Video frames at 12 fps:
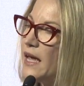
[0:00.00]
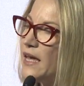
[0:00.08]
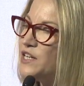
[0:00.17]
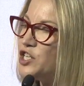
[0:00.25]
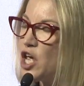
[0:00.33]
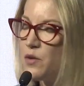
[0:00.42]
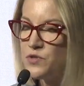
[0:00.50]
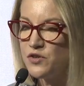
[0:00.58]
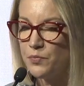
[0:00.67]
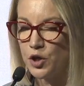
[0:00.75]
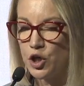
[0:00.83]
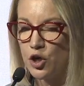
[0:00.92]
In terms
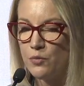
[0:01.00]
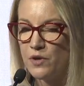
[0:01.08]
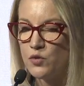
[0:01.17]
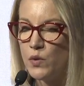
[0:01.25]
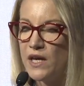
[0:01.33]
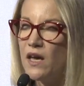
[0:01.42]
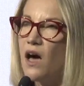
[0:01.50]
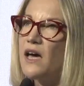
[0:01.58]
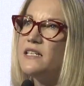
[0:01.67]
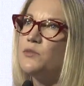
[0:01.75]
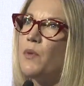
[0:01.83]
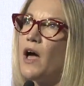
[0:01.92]
of procurement, we're
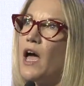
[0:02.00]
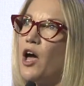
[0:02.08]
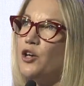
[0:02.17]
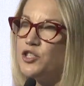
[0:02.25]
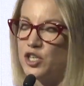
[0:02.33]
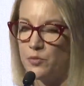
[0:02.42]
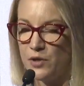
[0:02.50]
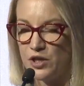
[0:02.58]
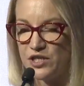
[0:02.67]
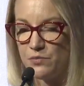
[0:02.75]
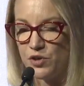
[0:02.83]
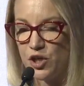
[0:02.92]
guided by our host
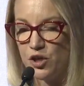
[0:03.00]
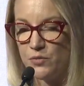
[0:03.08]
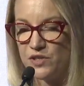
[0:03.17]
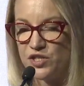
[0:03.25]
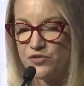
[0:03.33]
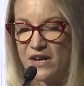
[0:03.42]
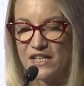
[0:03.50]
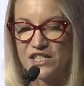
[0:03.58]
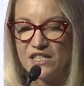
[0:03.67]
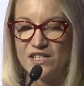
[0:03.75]
community procurement strategy